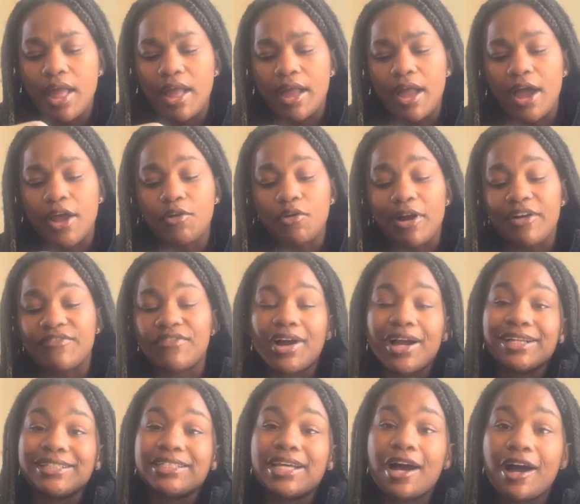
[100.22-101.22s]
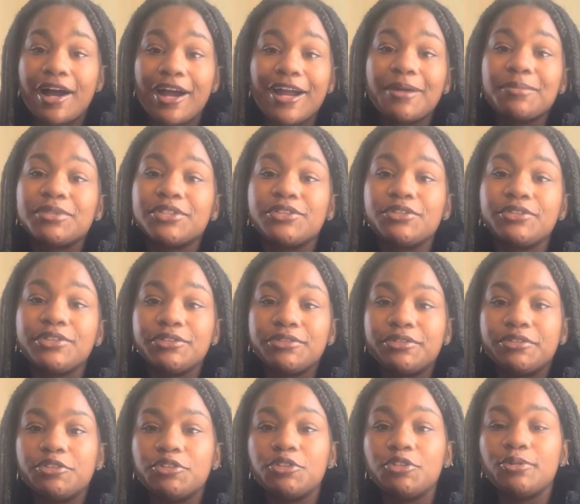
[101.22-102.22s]
how do I find time to do
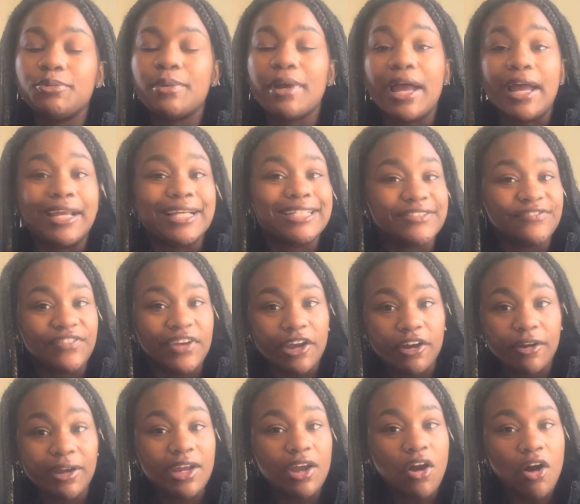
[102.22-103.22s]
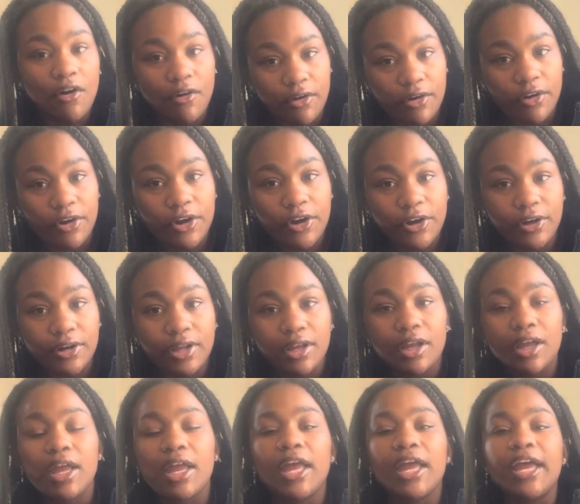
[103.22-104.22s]
YouTube? It's very hard,
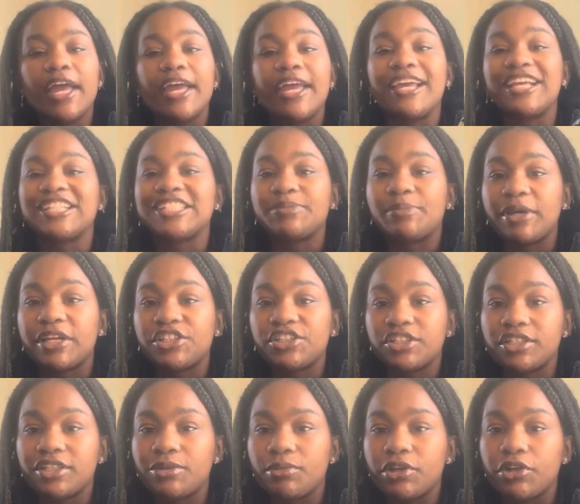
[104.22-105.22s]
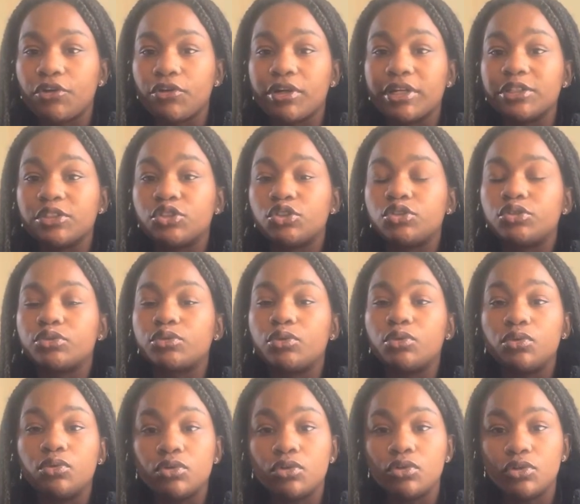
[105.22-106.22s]
especially when you're in
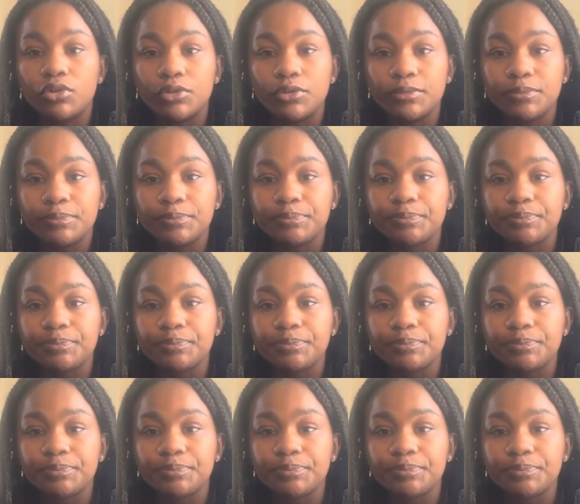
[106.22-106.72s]
school.